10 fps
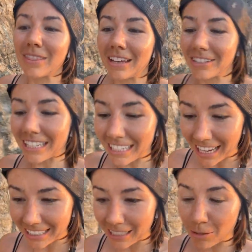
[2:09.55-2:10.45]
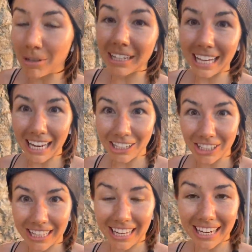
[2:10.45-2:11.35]
there's a lot to
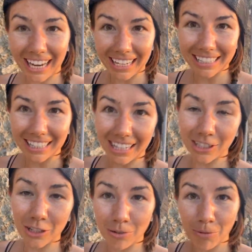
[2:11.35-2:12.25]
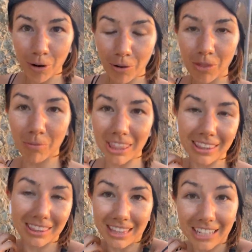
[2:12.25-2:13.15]
communication that has a lot to do more with
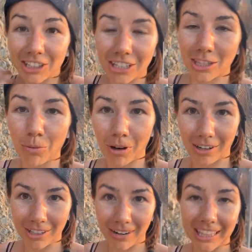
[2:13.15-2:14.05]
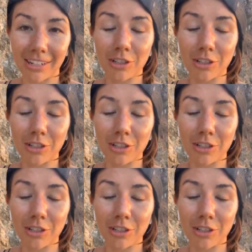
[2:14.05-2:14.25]
than just the words, right?